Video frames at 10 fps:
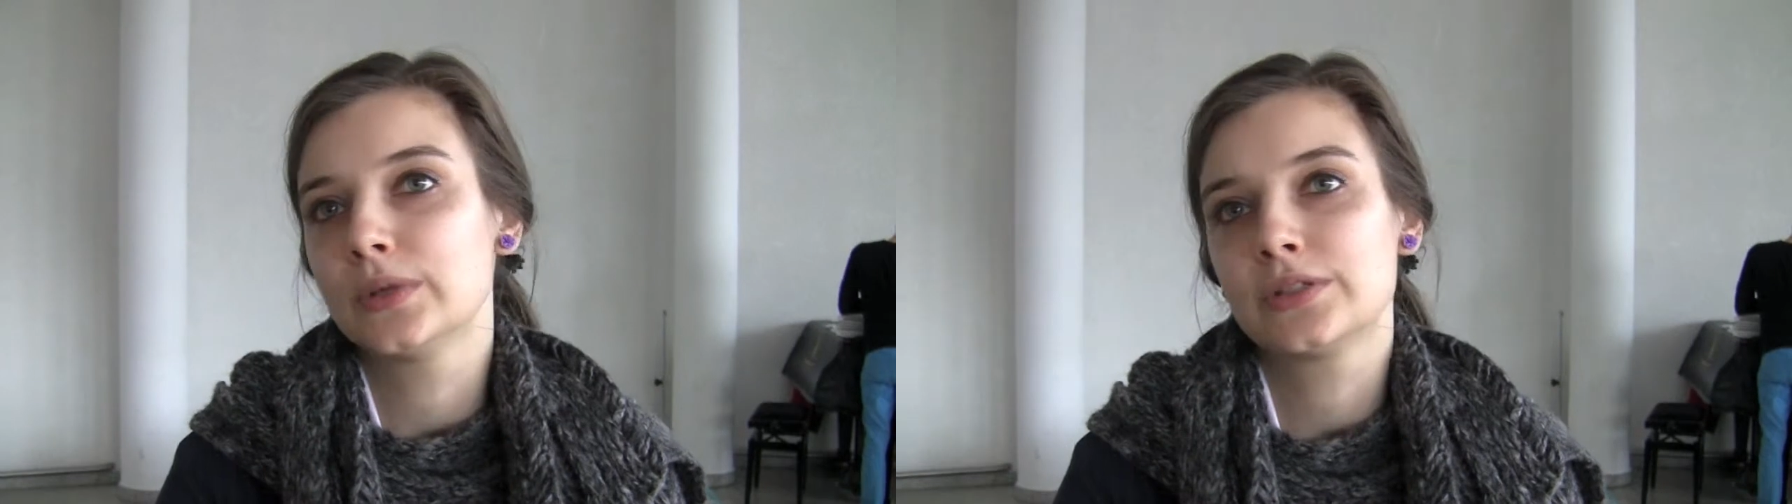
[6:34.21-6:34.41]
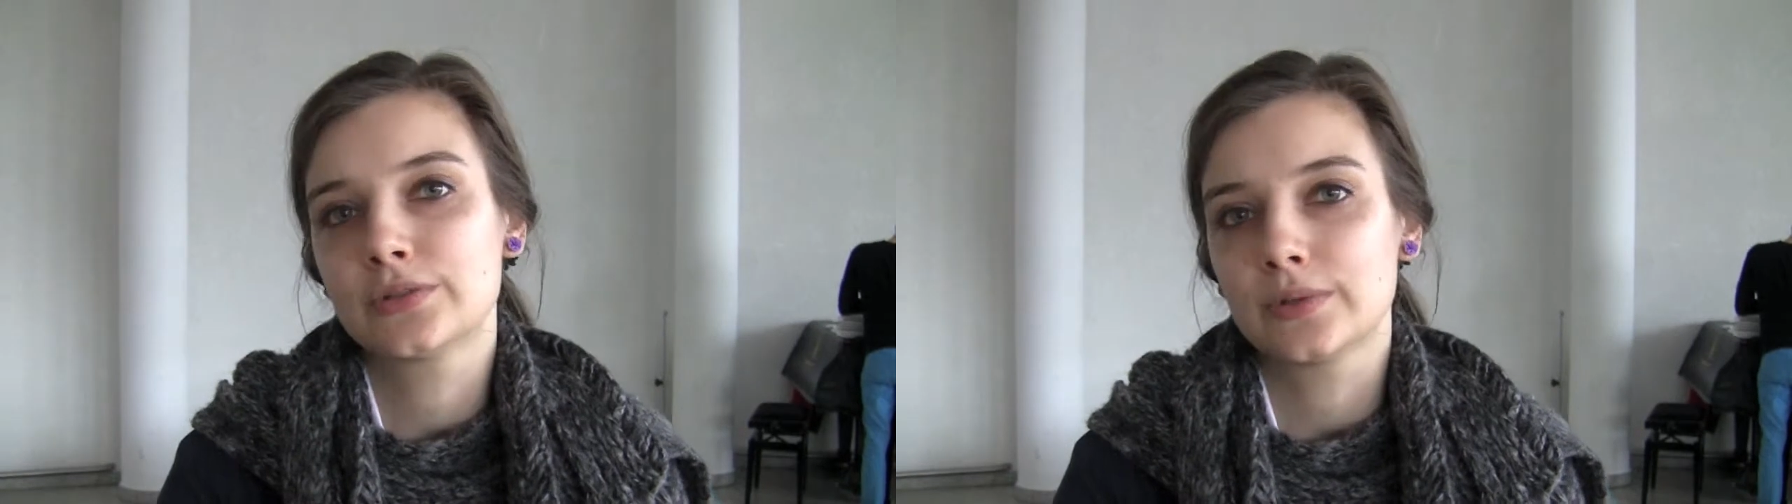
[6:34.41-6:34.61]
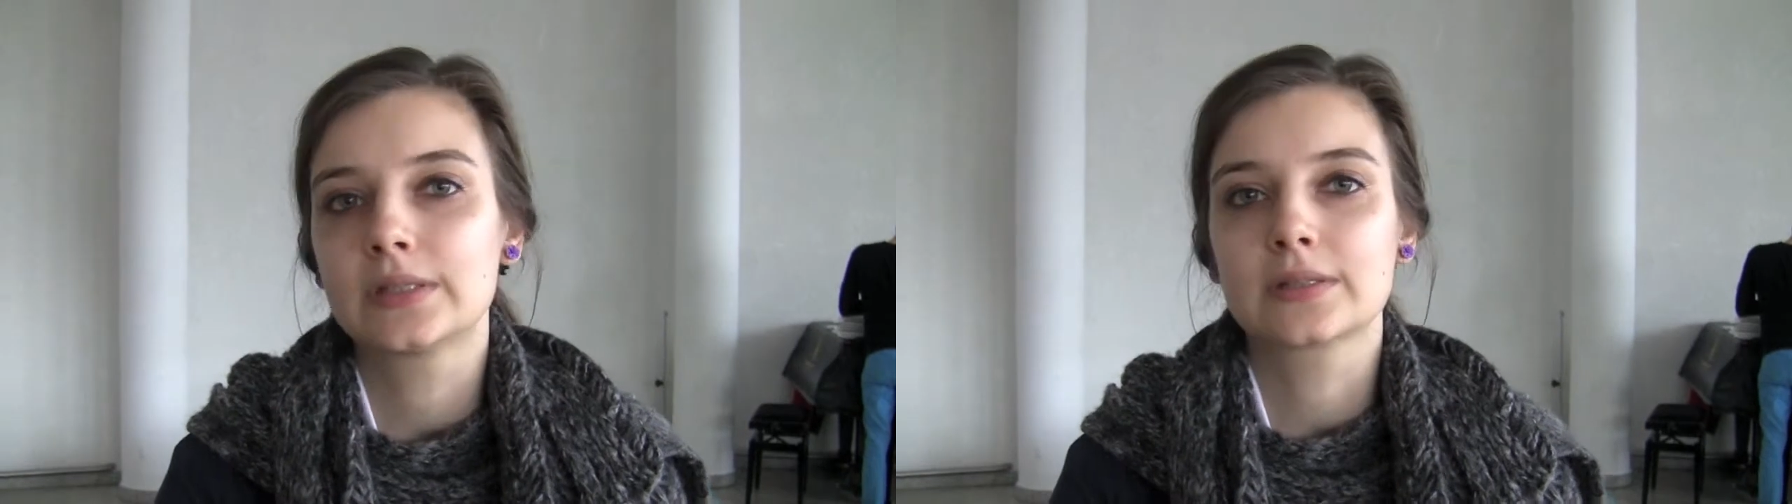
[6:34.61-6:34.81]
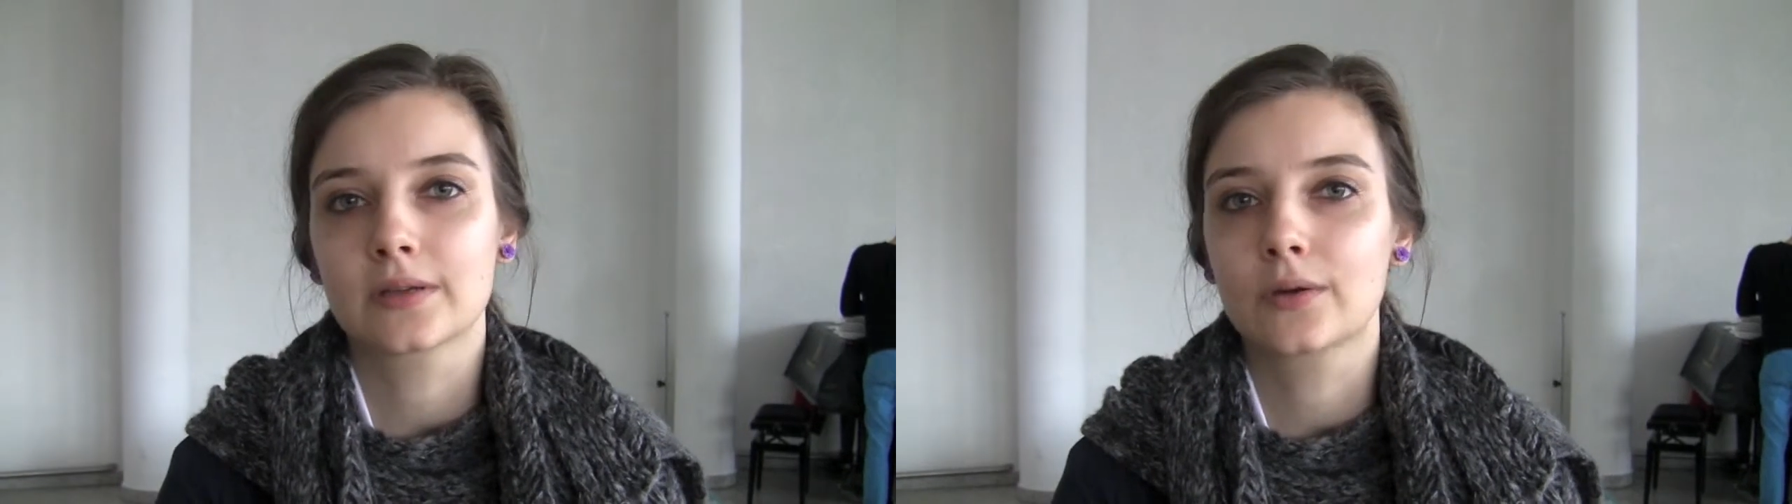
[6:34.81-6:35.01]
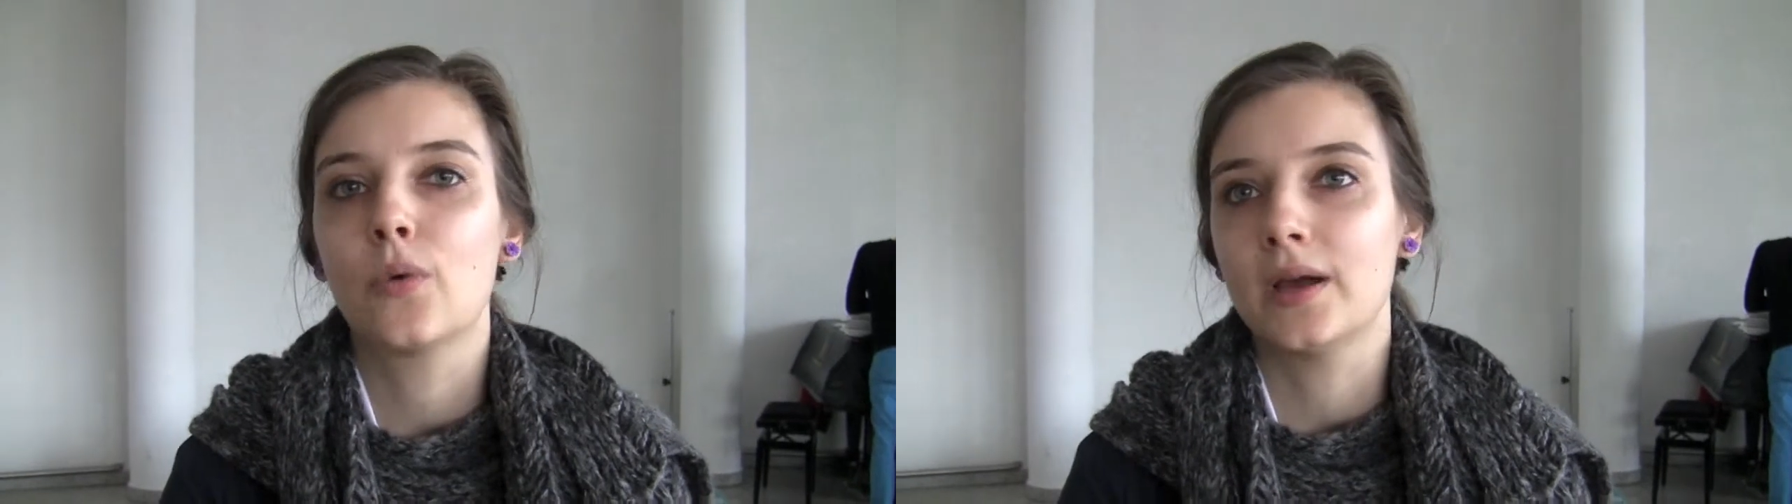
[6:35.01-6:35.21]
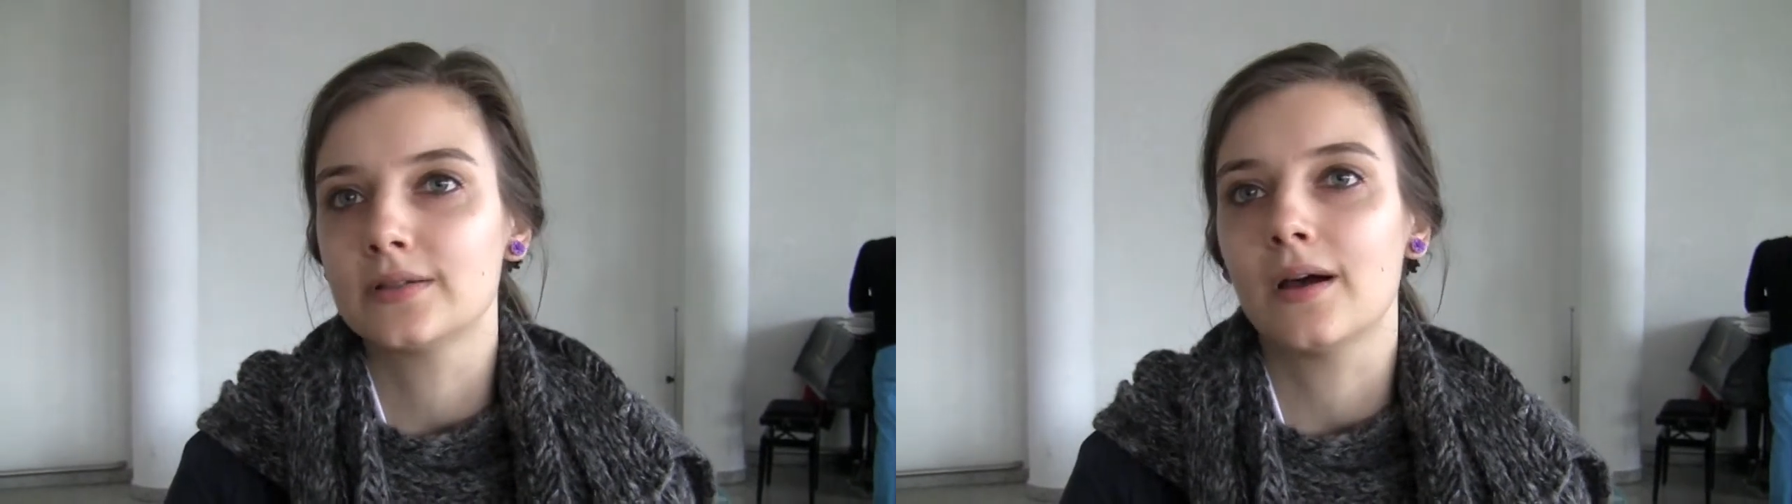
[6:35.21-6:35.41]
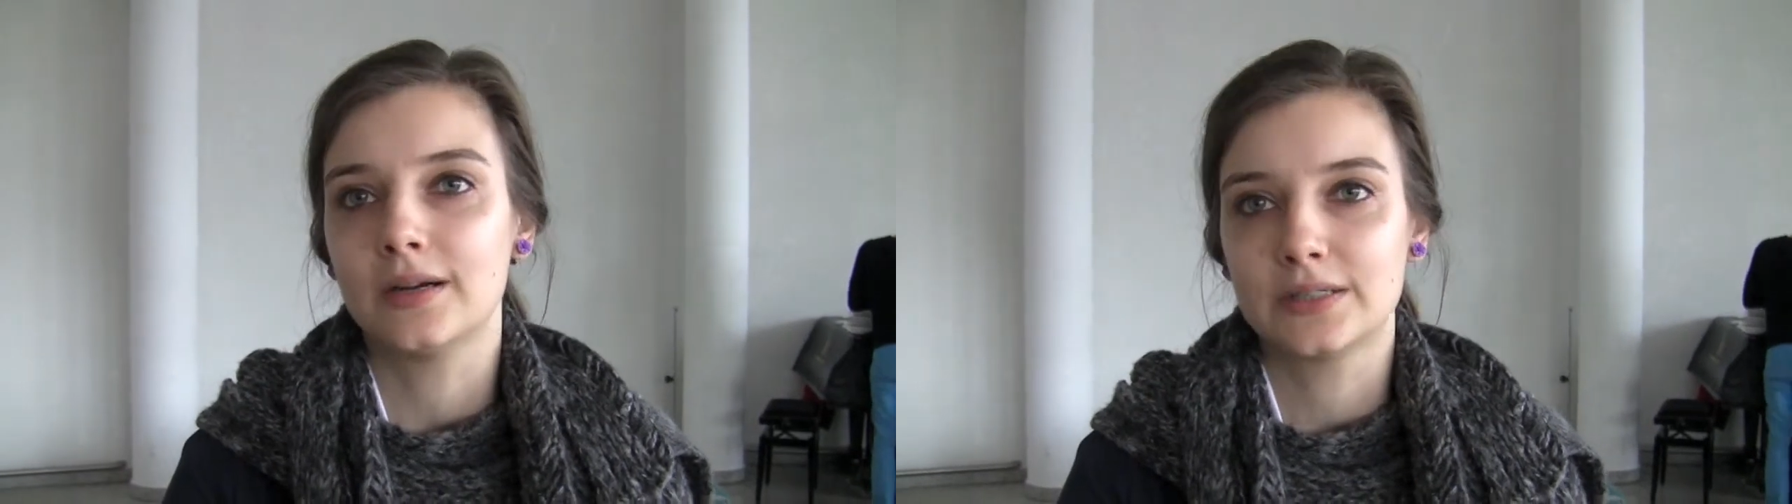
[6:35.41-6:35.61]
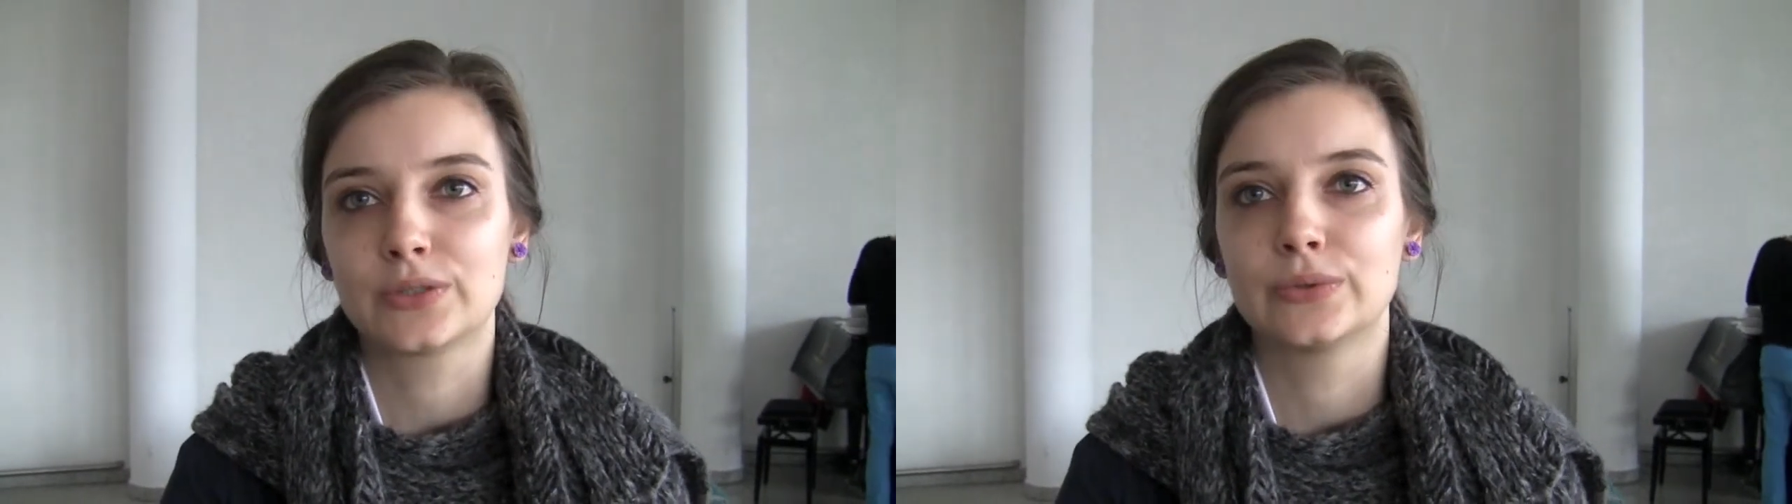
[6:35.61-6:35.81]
which it's quite hard